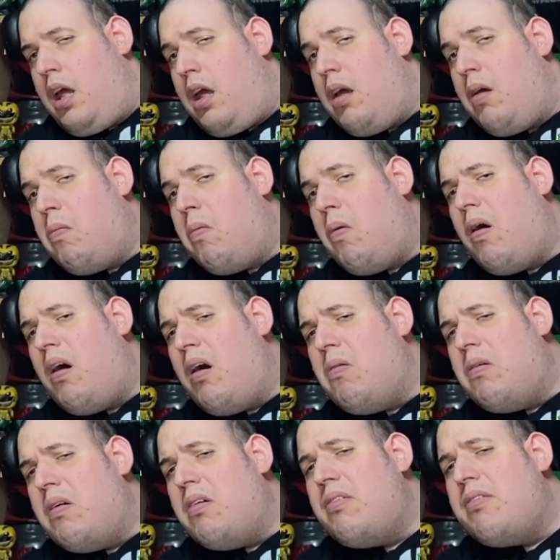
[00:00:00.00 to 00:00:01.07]
What I
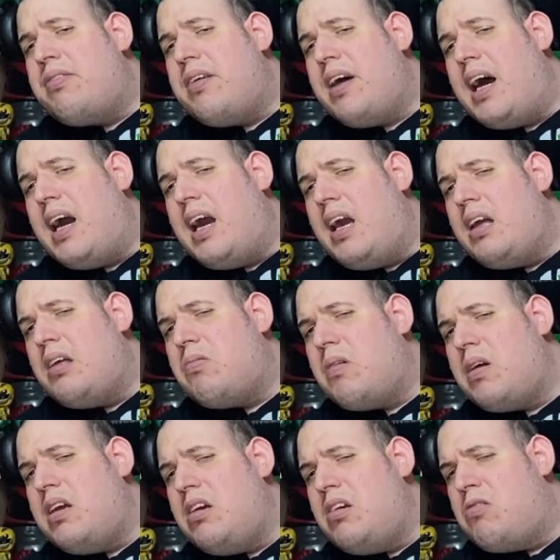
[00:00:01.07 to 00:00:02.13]
will say is
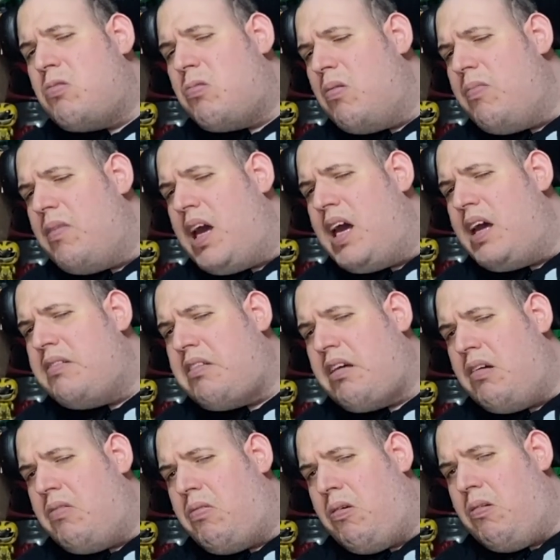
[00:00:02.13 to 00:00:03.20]
when you swap the heads
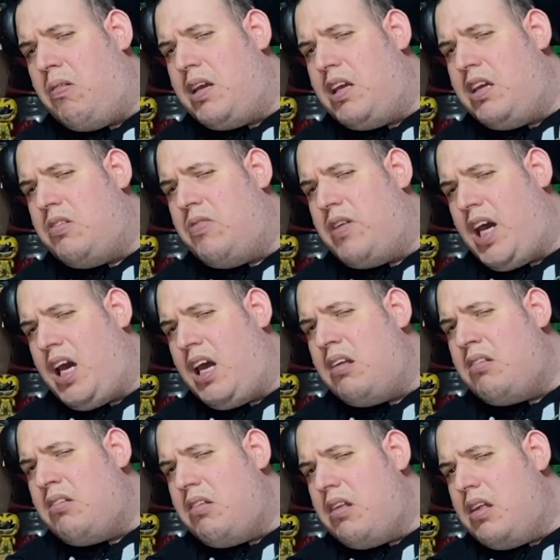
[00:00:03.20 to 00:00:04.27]
over on these
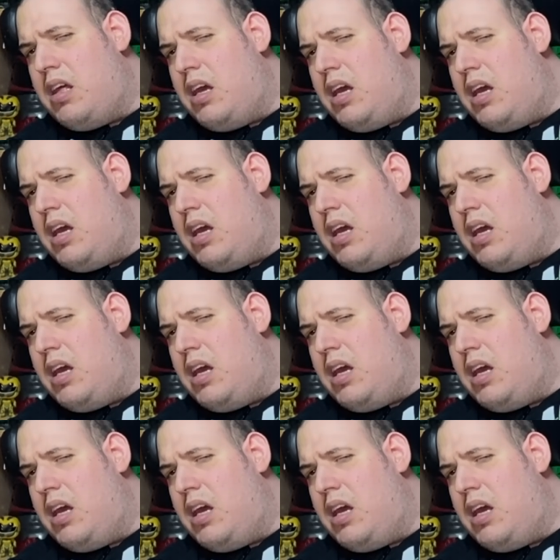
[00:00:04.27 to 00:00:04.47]
figures,